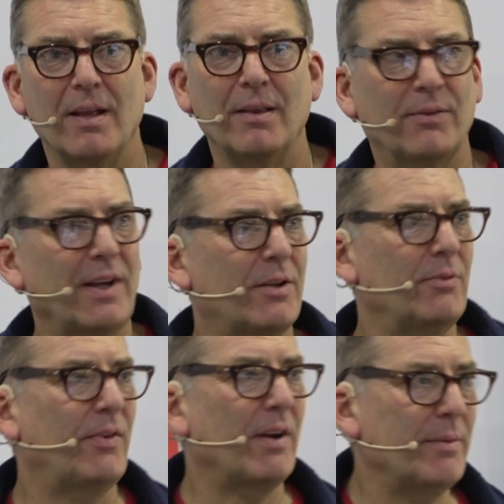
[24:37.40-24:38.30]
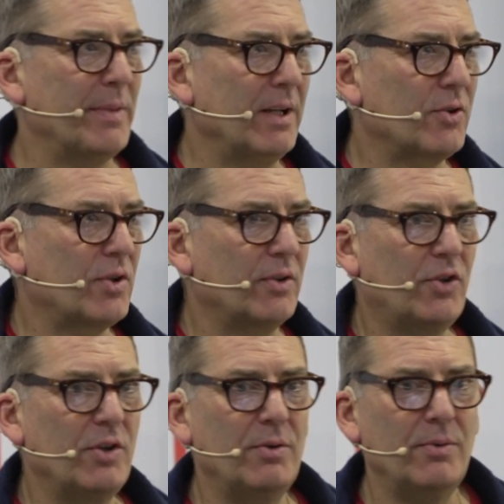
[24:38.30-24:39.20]
Thank you very much.
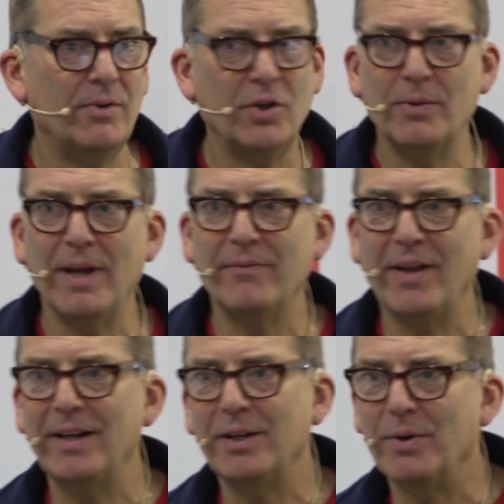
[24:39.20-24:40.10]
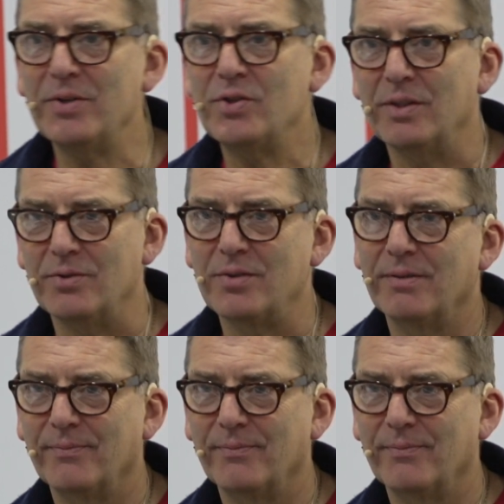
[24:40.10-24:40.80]
Do you have any questions?